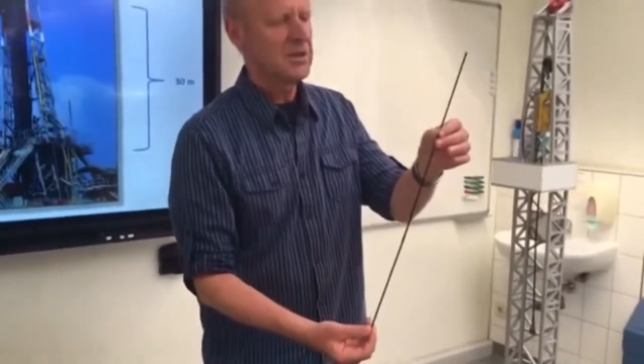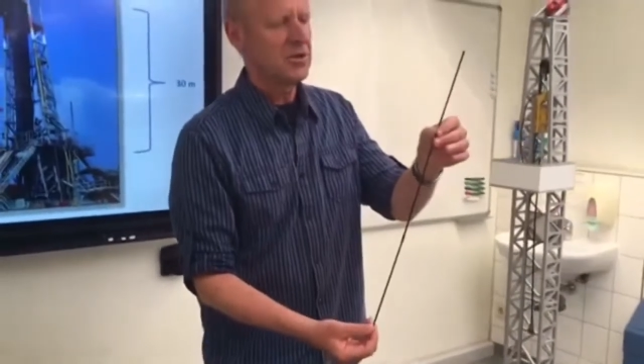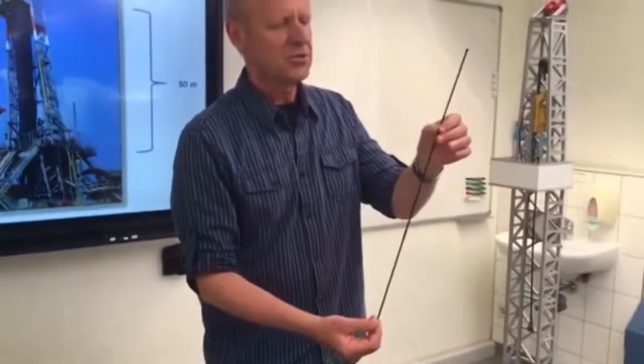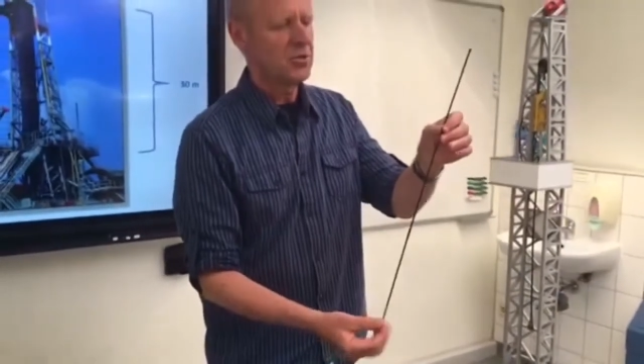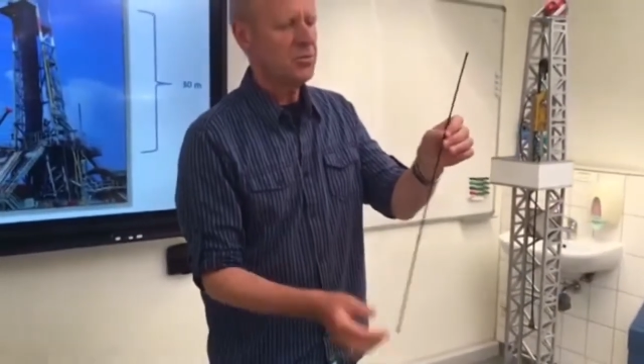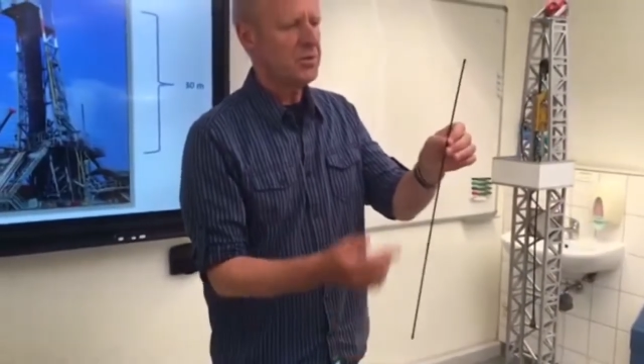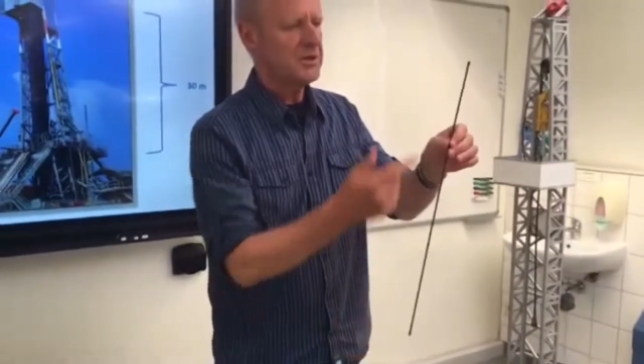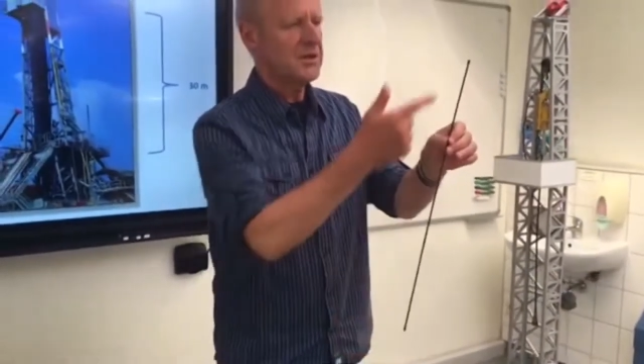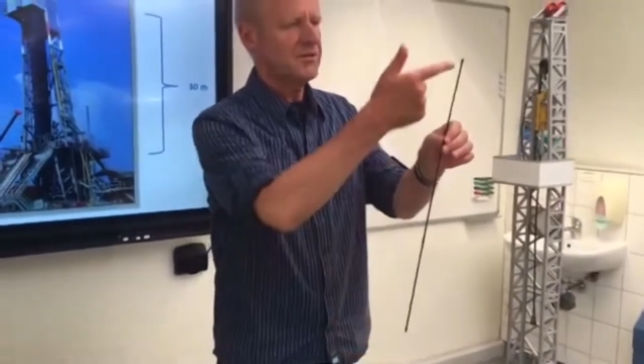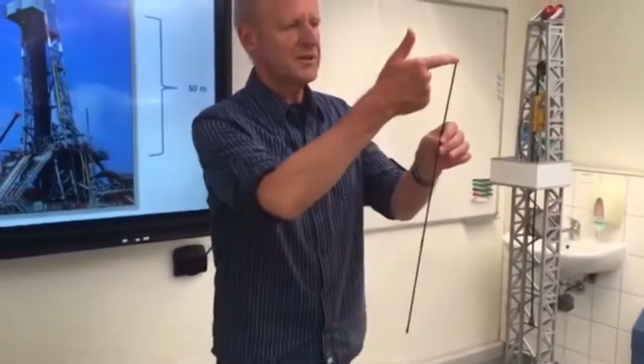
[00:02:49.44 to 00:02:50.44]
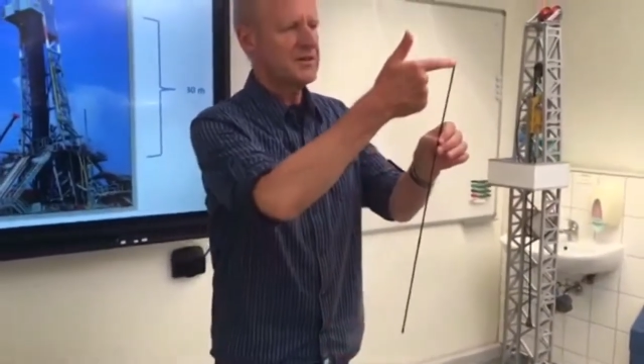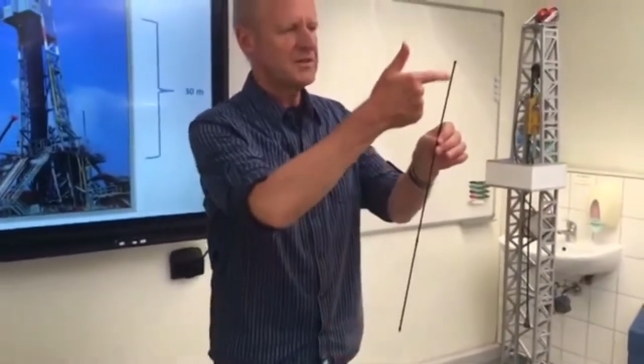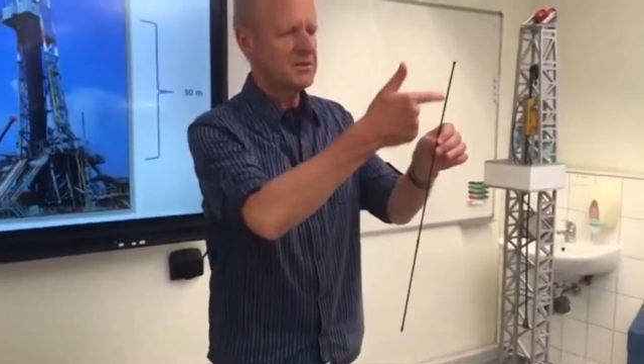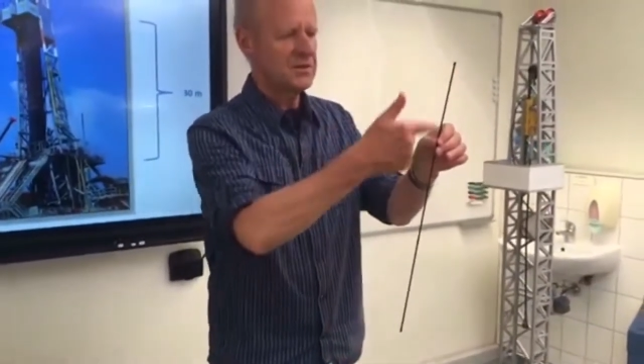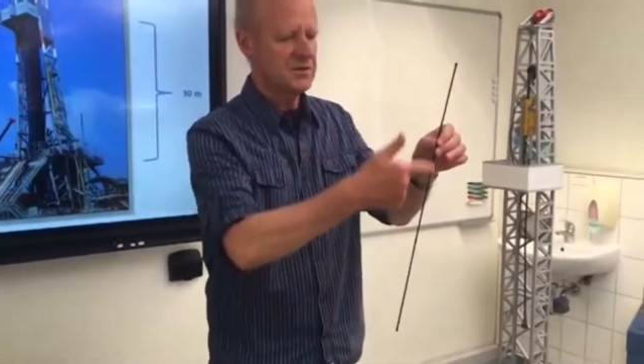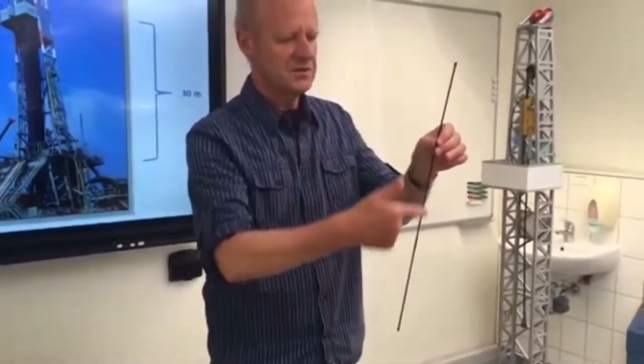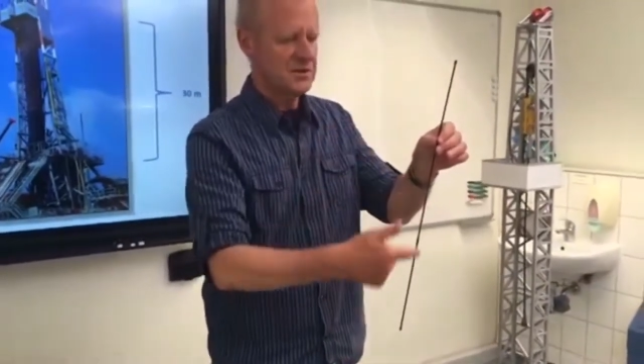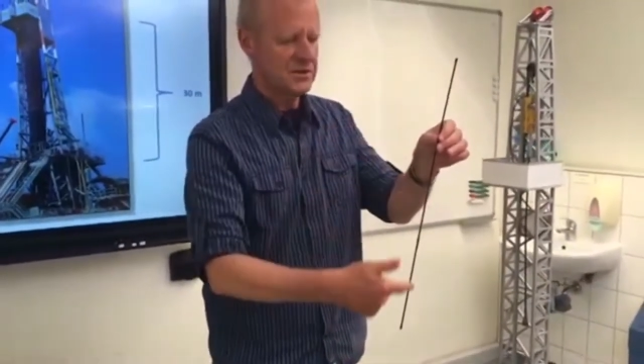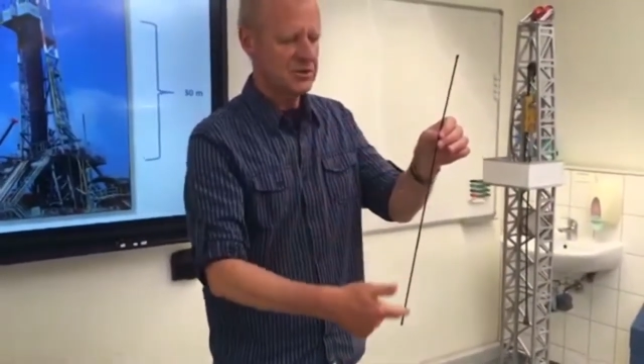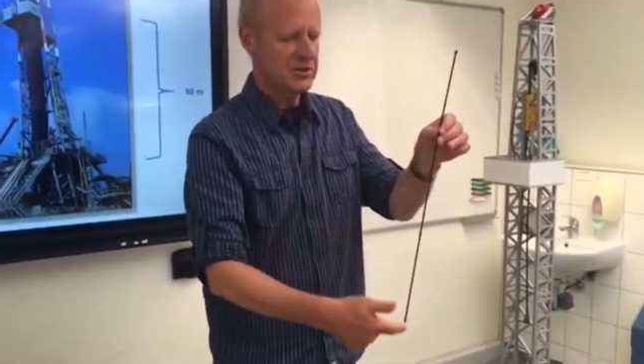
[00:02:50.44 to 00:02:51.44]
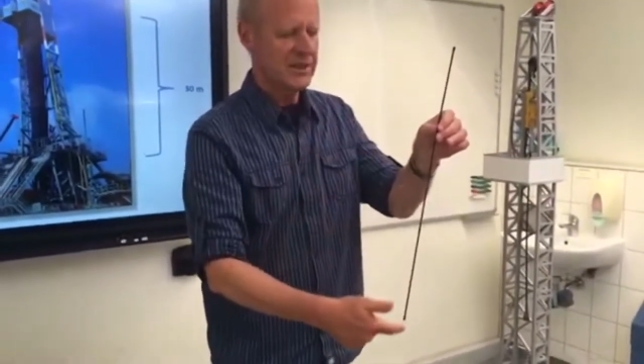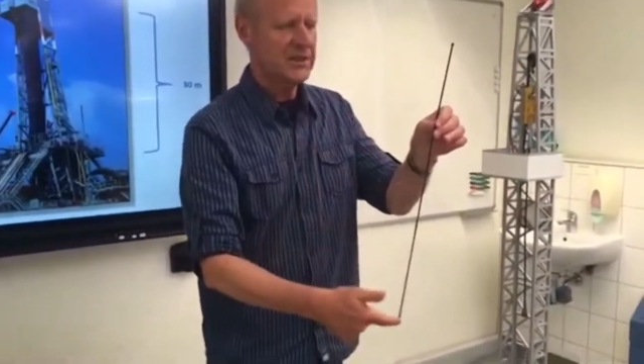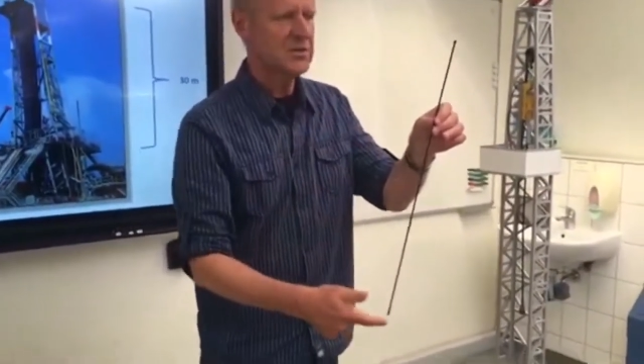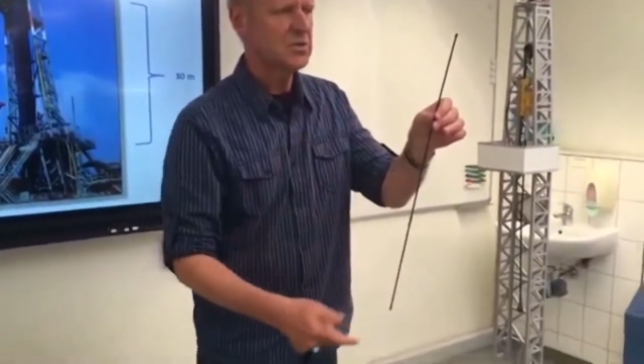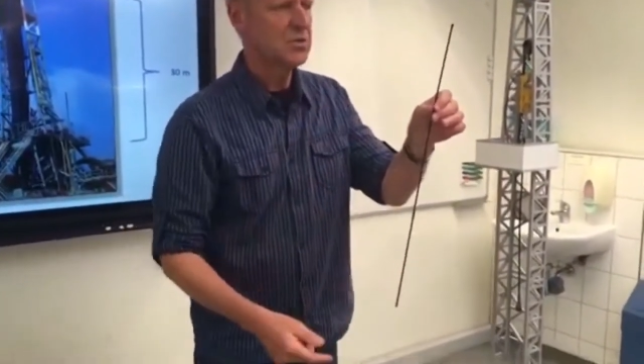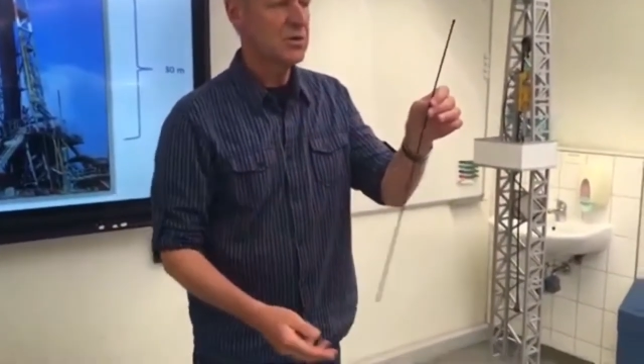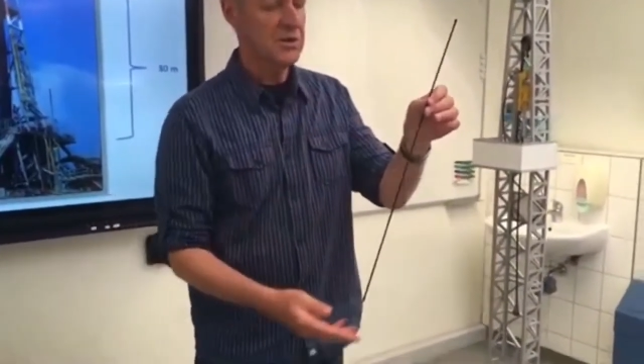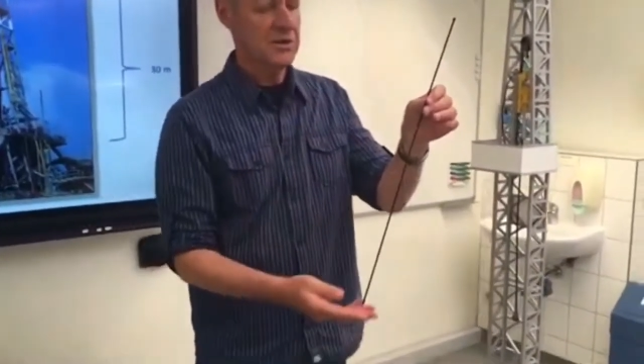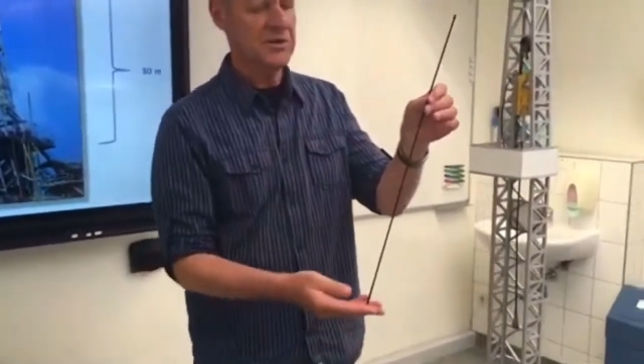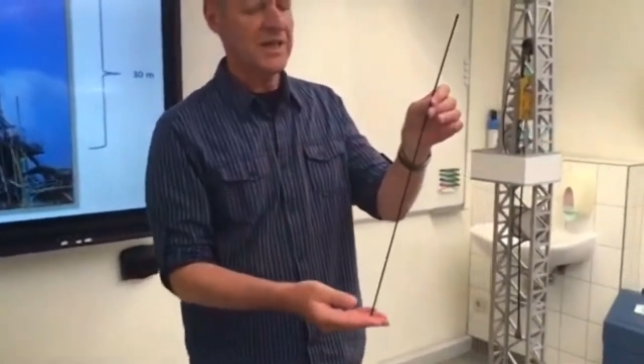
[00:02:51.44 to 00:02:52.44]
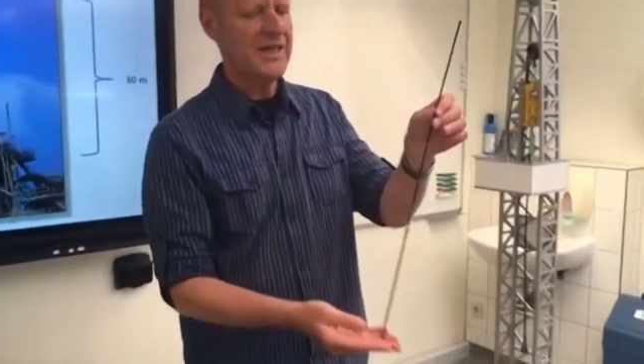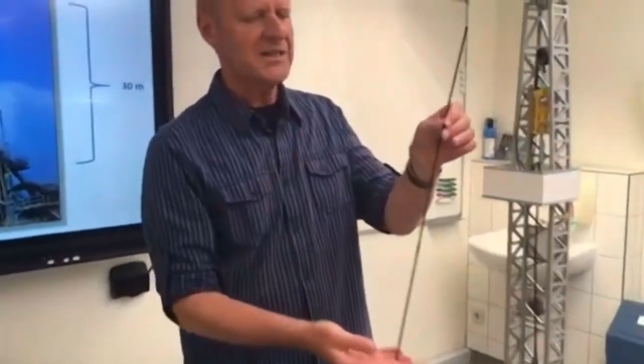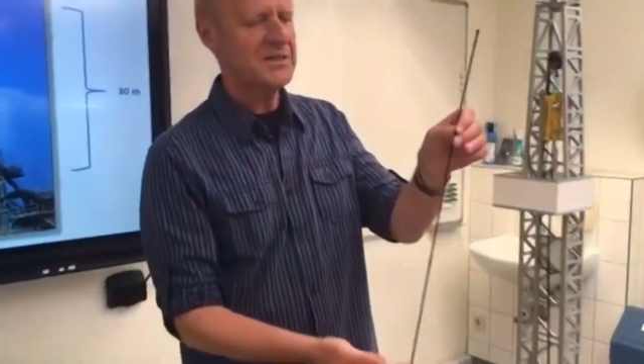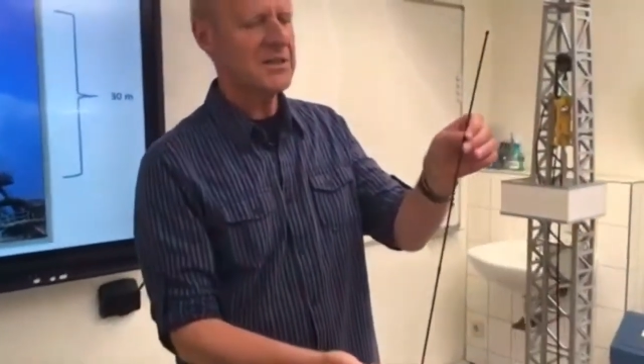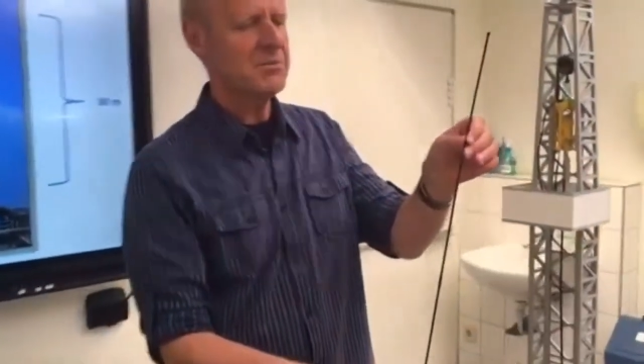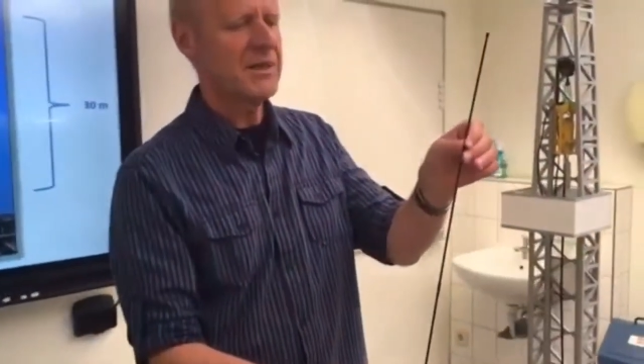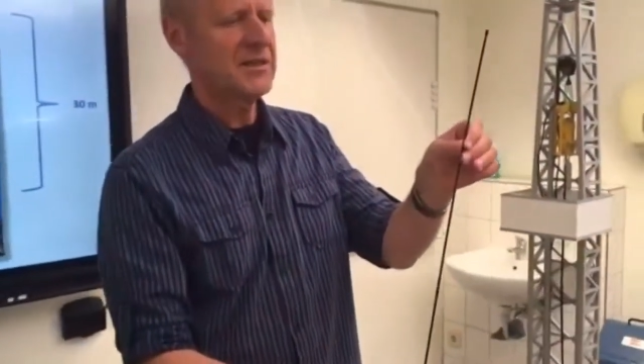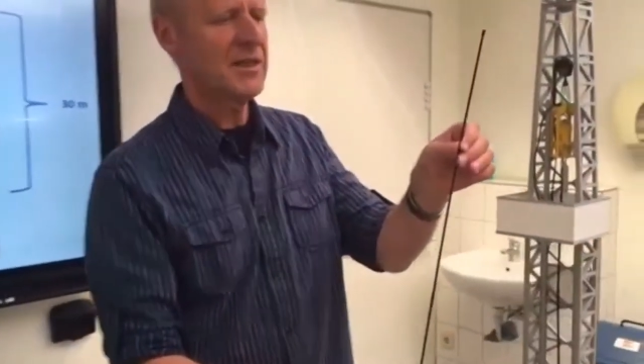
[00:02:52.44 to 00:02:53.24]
long. So you need to remove um, every